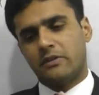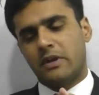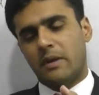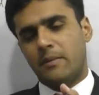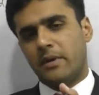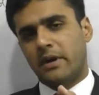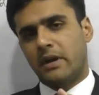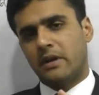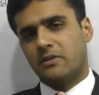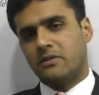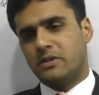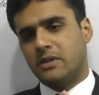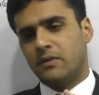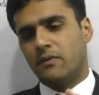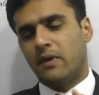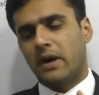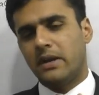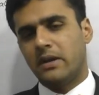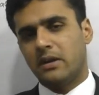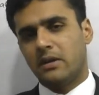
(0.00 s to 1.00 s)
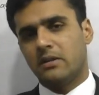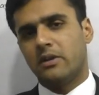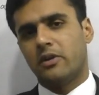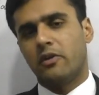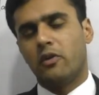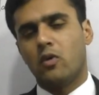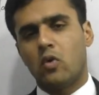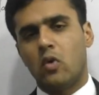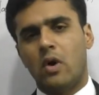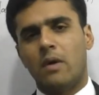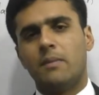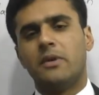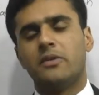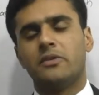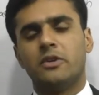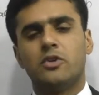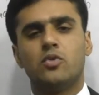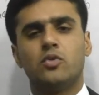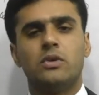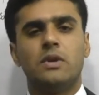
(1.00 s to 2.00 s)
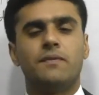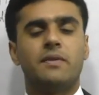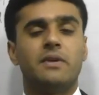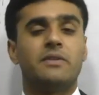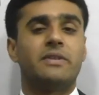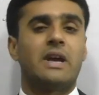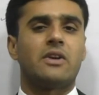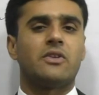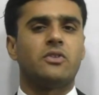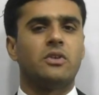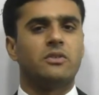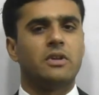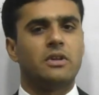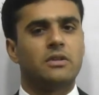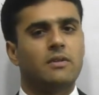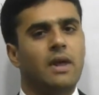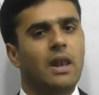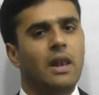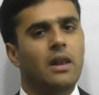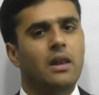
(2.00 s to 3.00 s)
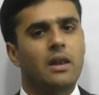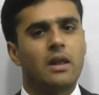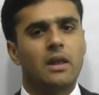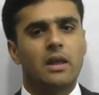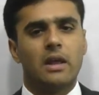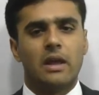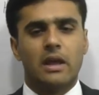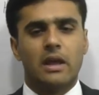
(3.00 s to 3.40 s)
Examiner has divided the requirements into different sections as well.